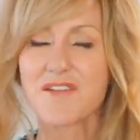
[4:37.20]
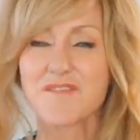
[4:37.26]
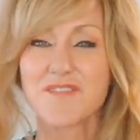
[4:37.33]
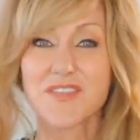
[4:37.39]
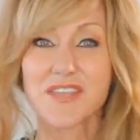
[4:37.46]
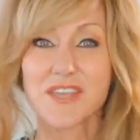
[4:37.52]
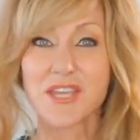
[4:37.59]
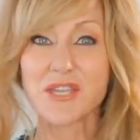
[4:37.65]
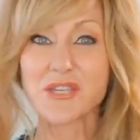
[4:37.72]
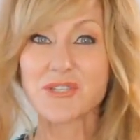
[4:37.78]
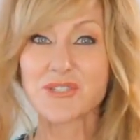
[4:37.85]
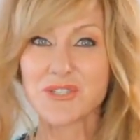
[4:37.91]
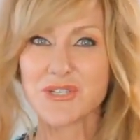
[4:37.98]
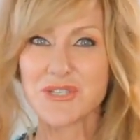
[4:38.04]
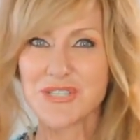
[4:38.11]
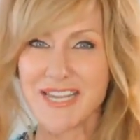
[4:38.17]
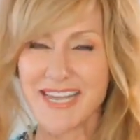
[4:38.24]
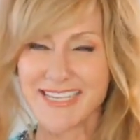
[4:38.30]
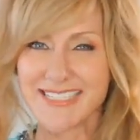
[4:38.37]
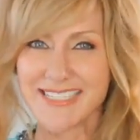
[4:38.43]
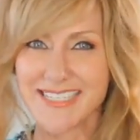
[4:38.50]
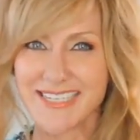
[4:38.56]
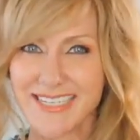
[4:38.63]
for the year you turned
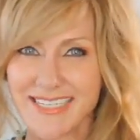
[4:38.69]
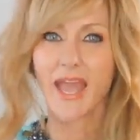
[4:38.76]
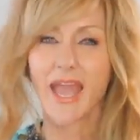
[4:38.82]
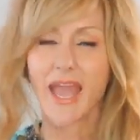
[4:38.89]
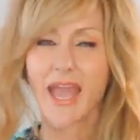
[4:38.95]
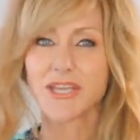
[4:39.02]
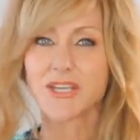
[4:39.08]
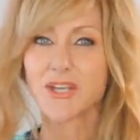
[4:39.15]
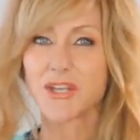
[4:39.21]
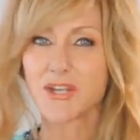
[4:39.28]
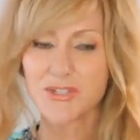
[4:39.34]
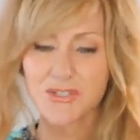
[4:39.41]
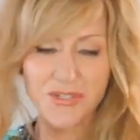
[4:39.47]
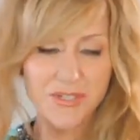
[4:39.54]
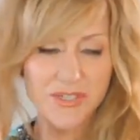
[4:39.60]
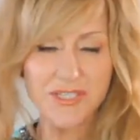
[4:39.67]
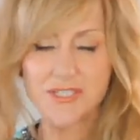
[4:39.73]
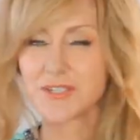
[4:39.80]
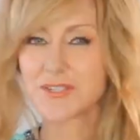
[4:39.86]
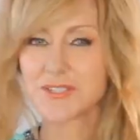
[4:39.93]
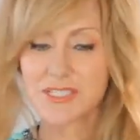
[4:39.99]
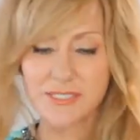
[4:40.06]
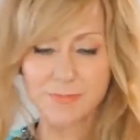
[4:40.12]
18. And you can do this
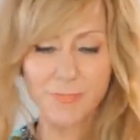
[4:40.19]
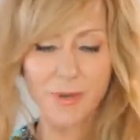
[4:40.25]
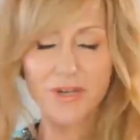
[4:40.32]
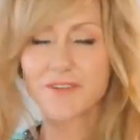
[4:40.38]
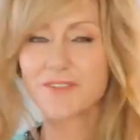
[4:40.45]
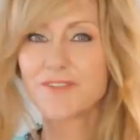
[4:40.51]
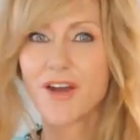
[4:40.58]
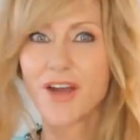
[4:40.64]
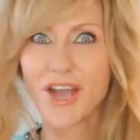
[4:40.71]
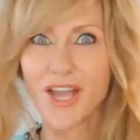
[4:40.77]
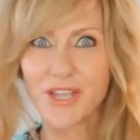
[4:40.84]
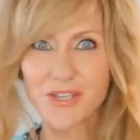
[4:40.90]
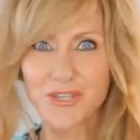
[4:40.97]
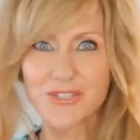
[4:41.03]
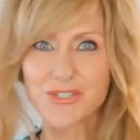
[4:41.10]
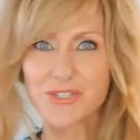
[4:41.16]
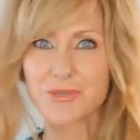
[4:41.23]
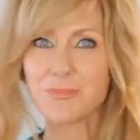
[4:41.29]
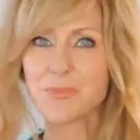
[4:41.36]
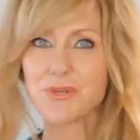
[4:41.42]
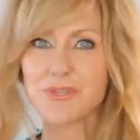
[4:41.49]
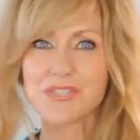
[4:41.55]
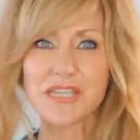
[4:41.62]
on Spotify, YouTube
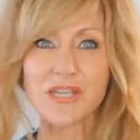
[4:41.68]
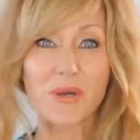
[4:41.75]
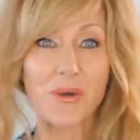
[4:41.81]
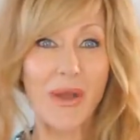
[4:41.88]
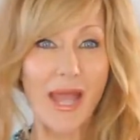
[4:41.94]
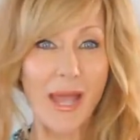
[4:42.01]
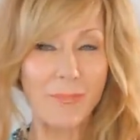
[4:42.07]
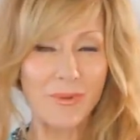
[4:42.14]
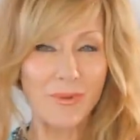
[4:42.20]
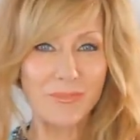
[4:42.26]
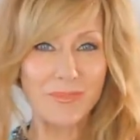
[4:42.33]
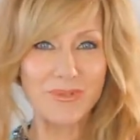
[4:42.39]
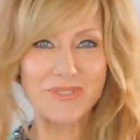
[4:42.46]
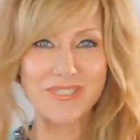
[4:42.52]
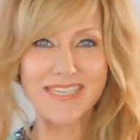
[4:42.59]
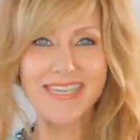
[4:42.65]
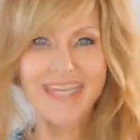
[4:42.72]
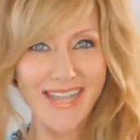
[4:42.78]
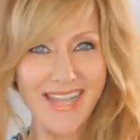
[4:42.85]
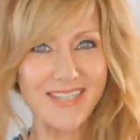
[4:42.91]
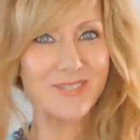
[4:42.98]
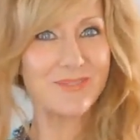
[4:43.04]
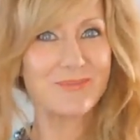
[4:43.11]
Music, or Apple Music.
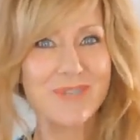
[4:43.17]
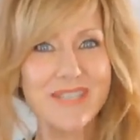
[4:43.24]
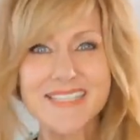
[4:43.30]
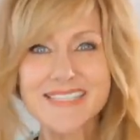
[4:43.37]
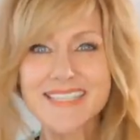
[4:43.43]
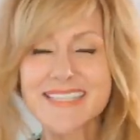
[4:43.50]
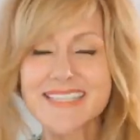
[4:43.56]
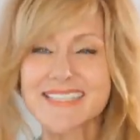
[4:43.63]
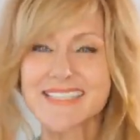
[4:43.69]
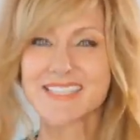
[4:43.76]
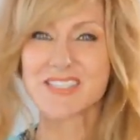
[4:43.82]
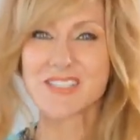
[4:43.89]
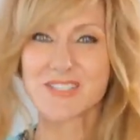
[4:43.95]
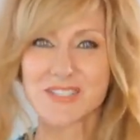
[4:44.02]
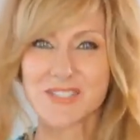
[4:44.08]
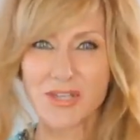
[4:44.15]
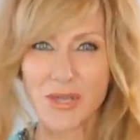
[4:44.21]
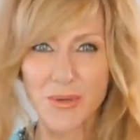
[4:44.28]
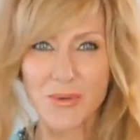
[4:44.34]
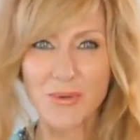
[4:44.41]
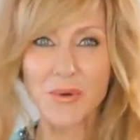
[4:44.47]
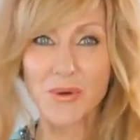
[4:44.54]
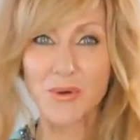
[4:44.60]
And the reason this is
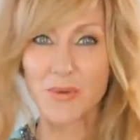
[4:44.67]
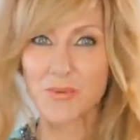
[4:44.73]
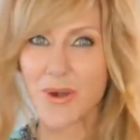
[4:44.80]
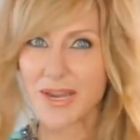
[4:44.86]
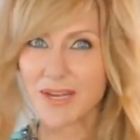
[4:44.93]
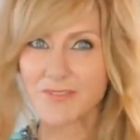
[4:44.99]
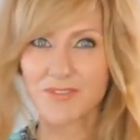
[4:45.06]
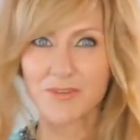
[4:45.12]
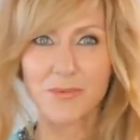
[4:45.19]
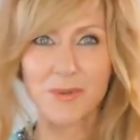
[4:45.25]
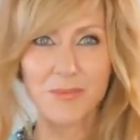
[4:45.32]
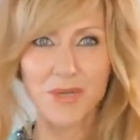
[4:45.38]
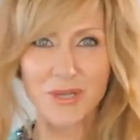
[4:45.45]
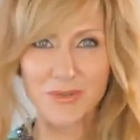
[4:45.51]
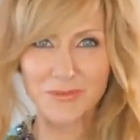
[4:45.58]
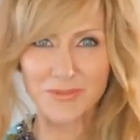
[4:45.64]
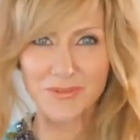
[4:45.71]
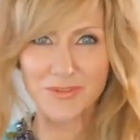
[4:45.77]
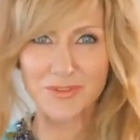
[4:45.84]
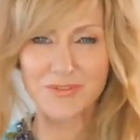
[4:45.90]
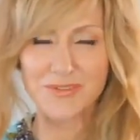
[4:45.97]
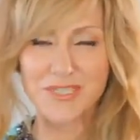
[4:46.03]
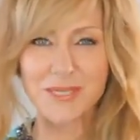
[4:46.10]
so great for women over
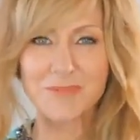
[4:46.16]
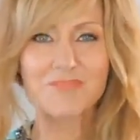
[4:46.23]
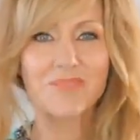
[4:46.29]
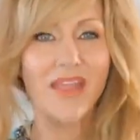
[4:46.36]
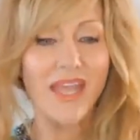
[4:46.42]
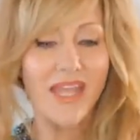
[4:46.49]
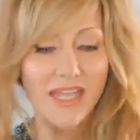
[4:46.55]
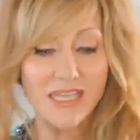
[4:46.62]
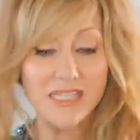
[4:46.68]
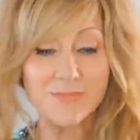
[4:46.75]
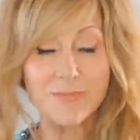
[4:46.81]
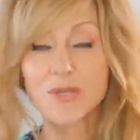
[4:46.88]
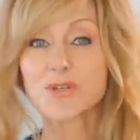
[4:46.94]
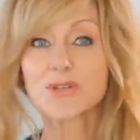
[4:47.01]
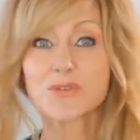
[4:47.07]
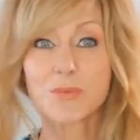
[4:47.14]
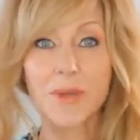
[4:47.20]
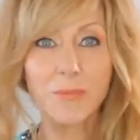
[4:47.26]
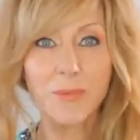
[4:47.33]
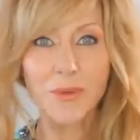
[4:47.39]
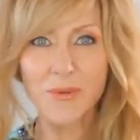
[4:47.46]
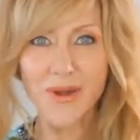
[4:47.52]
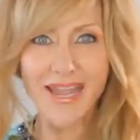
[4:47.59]
50 is because when
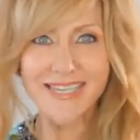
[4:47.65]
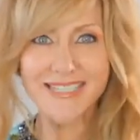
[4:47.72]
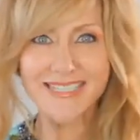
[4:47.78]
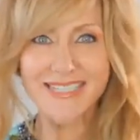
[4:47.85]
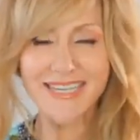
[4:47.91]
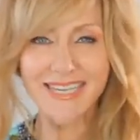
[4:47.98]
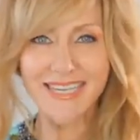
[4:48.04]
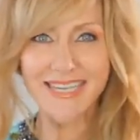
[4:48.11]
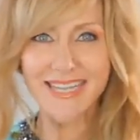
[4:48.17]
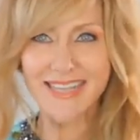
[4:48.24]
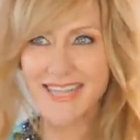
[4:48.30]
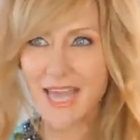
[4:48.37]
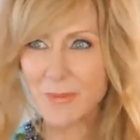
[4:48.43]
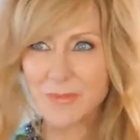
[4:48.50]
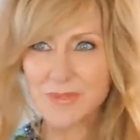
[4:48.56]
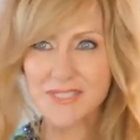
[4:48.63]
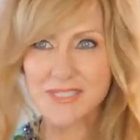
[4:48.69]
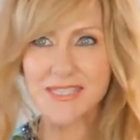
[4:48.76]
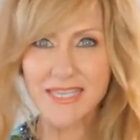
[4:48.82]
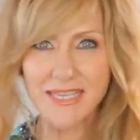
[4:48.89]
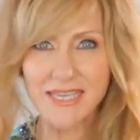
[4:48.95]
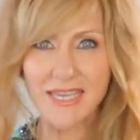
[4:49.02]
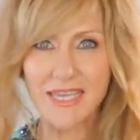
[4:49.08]
we were 18, that was
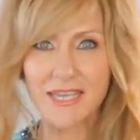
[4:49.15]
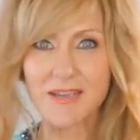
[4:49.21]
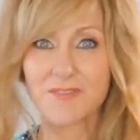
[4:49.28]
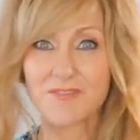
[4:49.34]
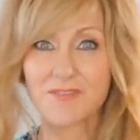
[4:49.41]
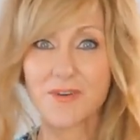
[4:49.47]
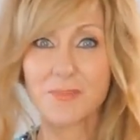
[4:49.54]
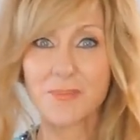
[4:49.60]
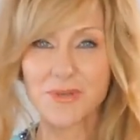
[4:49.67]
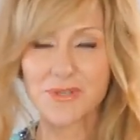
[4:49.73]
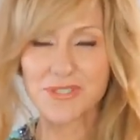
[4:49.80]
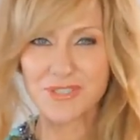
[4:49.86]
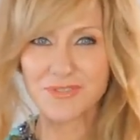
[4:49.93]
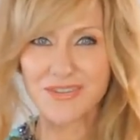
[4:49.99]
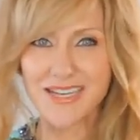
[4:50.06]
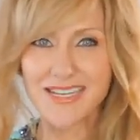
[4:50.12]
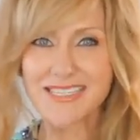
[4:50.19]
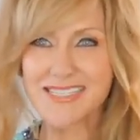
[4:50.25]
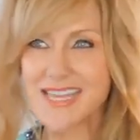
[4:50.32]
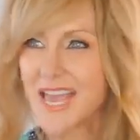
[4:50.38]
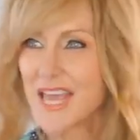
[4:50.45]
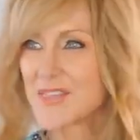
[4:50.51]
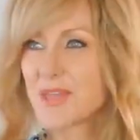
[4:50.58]
the year for most of
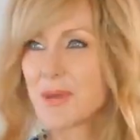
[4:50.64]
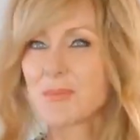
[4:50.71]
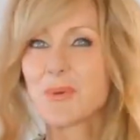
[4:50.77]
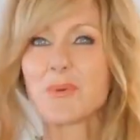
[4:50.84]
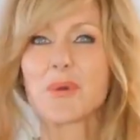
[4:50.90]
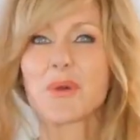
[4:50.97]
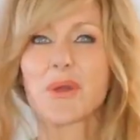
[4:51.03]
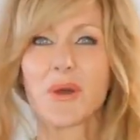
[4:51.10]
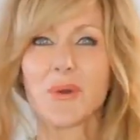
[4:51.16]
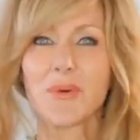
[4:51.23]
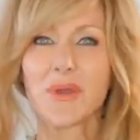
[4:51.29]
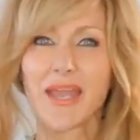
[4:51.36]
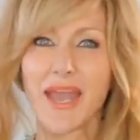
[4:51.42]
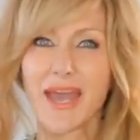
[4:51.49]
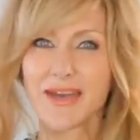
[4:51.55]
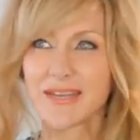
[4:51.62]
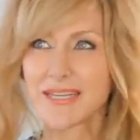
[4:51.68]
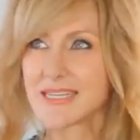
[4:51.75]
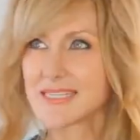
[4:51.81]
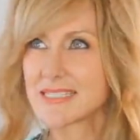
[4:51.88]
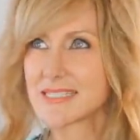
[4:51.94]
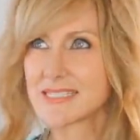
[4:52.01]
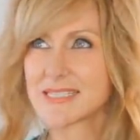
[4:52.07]
us that we were going out
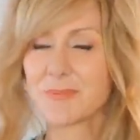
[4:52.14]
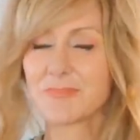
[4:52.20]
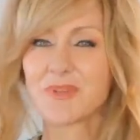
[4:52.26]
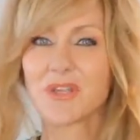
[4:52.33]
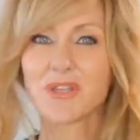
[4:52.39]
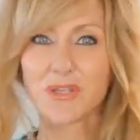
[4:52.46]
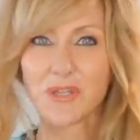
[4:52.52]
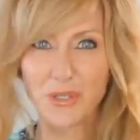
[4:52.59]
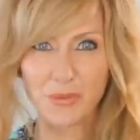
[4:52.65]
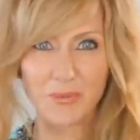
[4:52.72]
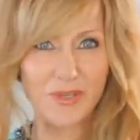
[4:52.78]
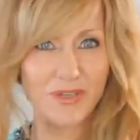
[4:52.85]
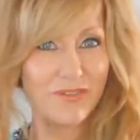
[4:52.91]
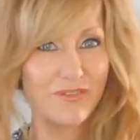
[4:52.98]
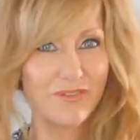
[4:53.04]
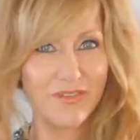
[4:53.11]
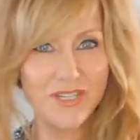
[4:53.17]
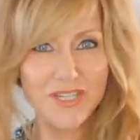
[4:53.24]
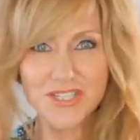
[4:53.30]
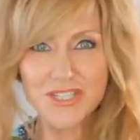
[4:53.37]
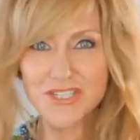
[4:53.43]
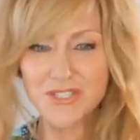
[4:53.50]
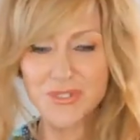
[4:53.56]
into something new. We'd
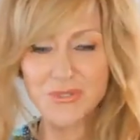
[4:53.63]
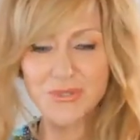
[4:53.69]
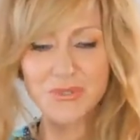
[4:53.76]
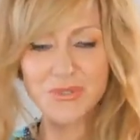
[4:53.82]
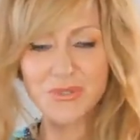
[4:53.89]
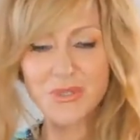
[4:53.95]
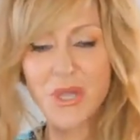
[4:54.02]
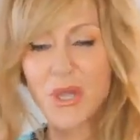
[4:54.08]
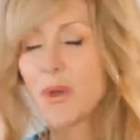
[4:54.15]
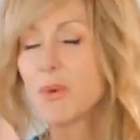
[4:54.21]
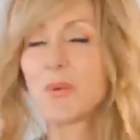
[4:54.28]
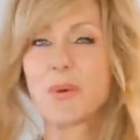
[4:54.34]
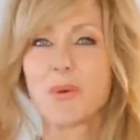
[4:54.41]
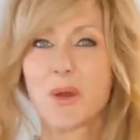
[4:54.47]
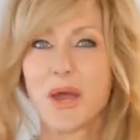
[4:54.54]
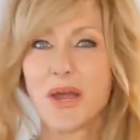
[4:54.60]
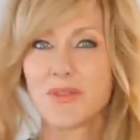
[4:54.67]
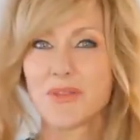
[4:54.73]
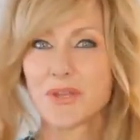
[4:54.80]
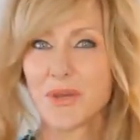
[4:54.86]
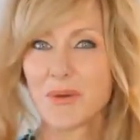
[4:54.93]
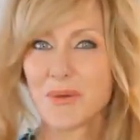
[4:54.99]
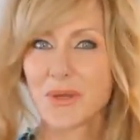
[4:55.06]
finished school, we were
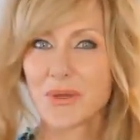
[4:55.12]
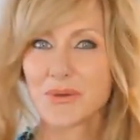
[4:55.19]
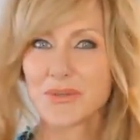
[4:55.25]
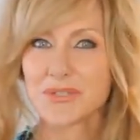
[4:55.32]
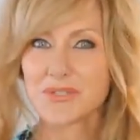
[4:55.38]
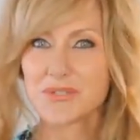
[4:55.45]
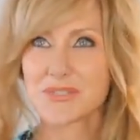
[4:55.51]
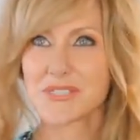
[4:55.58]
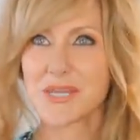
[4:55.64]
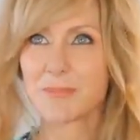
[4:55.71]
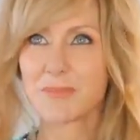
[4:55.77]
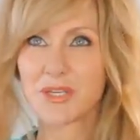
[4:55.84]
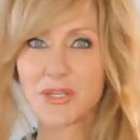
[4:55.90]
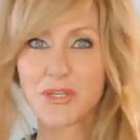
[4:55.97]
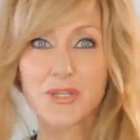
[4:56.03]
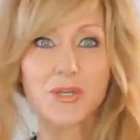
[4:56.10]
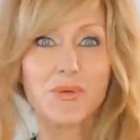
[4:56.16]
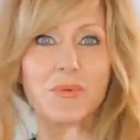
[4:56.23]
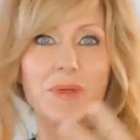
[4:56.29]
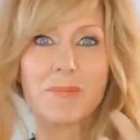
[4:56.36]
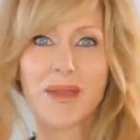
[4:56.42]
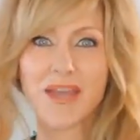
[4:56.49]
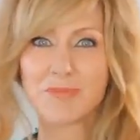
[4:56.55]
either going on to something new,
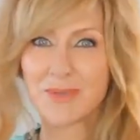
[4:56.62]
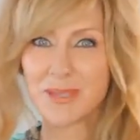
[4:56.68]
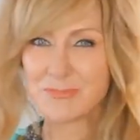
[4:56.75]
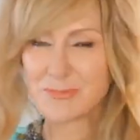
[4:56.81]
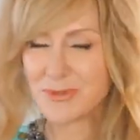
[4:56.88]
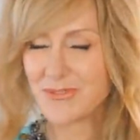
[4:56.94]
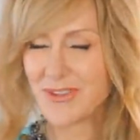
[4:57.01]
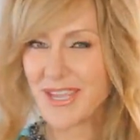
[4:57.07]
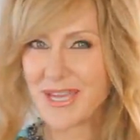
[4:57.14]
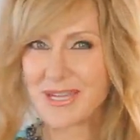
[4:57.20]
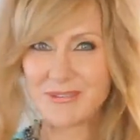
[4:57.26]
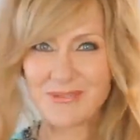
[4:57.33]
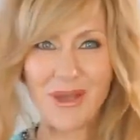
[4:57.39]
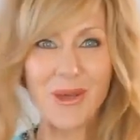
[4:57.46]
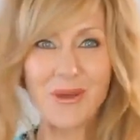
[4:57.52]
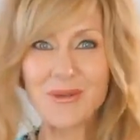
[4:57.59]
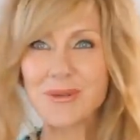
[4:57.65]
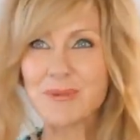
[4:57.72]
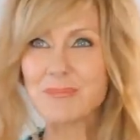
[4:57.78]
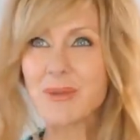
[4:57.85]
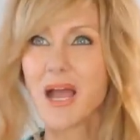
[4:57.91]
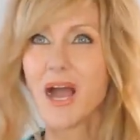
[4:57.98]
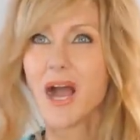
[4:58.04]
we may be moving out of
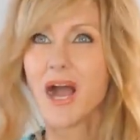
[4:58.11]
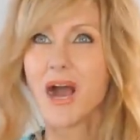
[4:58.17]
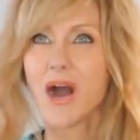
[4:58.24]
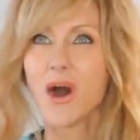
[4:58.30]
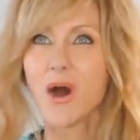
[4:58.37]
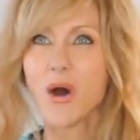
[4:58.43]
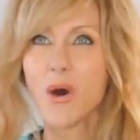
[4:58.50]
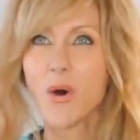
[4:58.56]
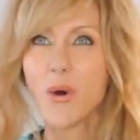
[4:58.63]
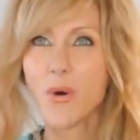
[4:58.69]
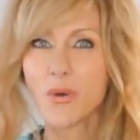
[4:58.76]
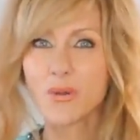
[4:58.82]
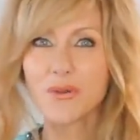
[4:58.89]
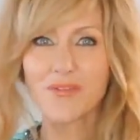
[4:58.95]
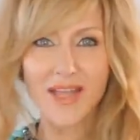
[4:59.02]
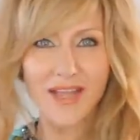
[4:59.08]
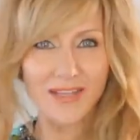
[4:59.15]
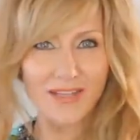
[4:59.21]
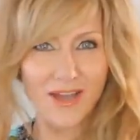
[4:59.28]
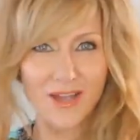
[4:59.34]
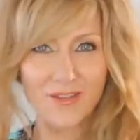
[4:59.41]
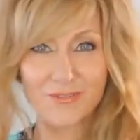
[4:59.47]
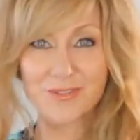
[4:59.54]
home, all of our
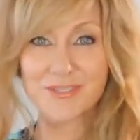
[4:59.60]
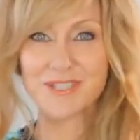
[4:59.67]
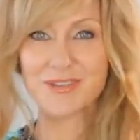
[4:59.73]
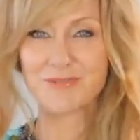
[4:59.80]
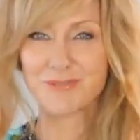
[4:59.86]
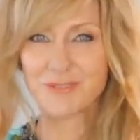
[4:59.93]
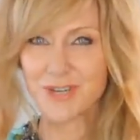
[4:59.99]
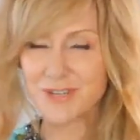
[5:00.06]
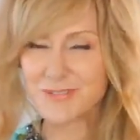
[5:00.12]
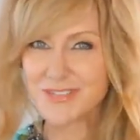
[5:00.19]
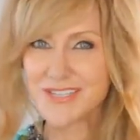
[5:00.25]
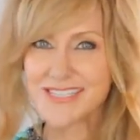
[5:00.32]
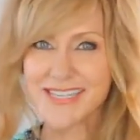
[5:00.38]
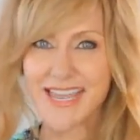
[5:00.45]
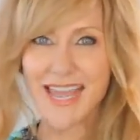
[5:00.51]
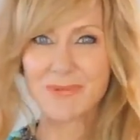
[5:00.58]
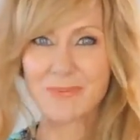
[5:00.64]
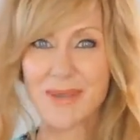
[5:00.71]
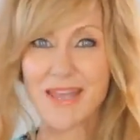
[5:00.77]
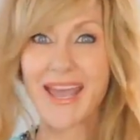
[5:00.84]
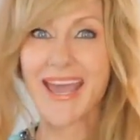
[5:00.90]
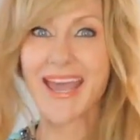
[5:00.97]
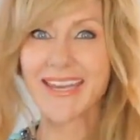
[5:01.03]
life was in front of us and
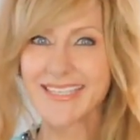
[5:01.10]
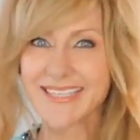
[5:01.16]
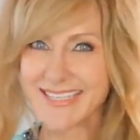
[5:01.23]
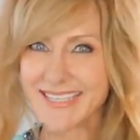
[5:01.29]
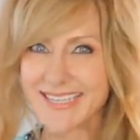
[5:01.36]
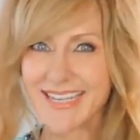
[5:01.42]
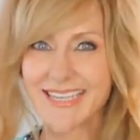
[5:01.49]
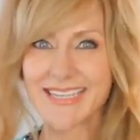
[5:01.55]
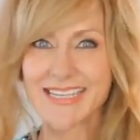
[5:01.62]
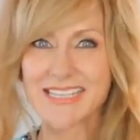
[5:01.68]
we hadn't yet